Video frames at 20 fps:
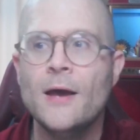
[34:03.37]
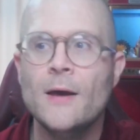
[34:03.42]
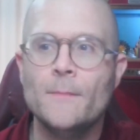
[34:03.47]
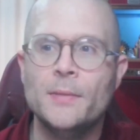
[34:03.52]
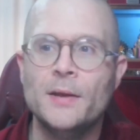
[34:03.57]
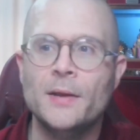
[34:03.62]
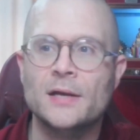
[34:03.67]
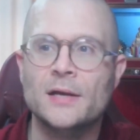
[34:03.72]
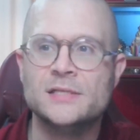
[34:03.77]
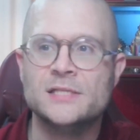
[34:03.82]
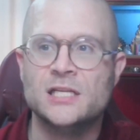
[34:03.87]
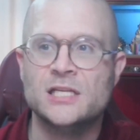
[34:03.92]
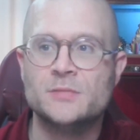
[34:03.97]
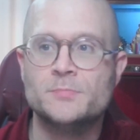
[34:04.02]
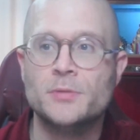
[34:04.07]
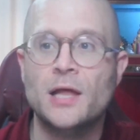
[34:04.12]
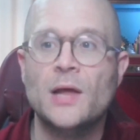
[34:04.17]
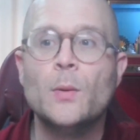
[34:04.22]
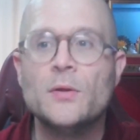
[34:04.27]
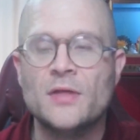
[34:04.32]
because it is
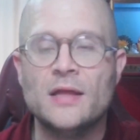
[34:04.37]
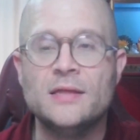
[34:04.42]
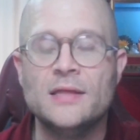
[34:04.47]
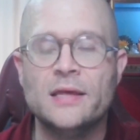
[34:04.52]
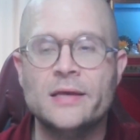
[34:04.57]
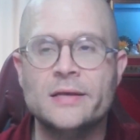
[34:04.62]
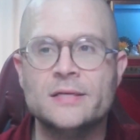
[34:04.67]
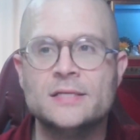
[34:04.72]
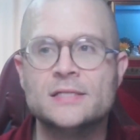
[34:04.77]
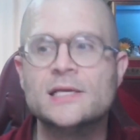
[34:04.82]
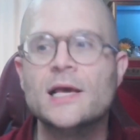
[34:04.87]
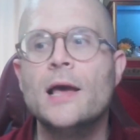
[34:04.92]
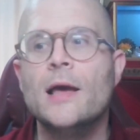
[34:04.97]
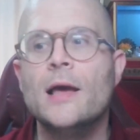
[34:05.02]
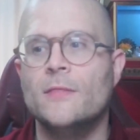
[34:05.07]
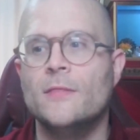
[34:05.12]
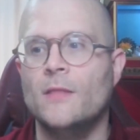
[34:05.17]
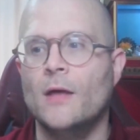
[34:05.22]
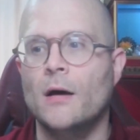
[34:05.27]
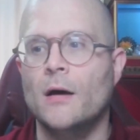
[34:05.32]
playing with ideas
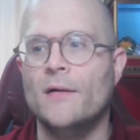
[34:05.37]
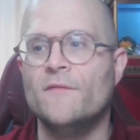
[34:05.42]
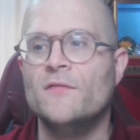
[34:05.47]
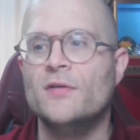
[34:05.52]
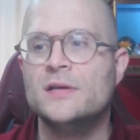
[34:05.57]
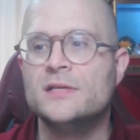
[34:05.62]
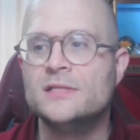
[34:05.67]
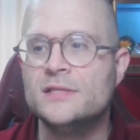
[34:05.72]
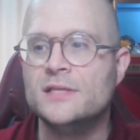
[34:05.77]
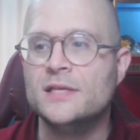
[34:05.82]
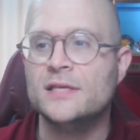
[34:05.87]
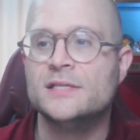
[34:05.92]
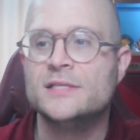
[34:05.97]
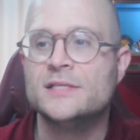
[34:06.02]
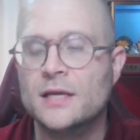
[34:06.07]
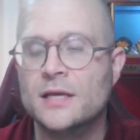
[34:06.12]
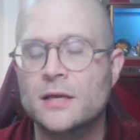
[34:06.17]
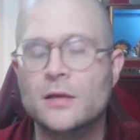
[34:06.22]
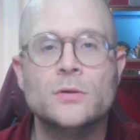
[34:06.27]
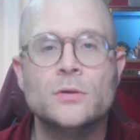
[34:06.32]
of the
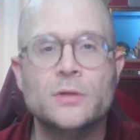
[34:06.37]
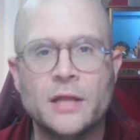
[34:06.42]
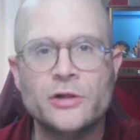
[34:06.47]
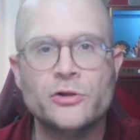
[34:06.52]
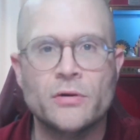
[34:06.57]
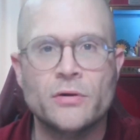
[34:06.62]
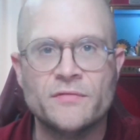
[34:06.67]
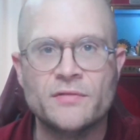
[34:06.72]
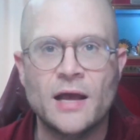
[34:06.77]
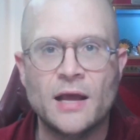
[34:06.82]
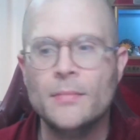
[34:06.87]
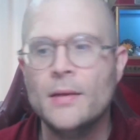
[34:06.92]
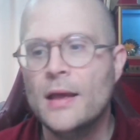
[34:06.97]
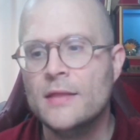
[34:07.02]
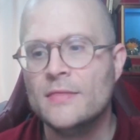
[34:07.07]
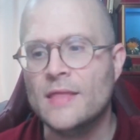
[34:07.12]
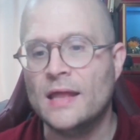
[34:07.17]
cyclical nature of time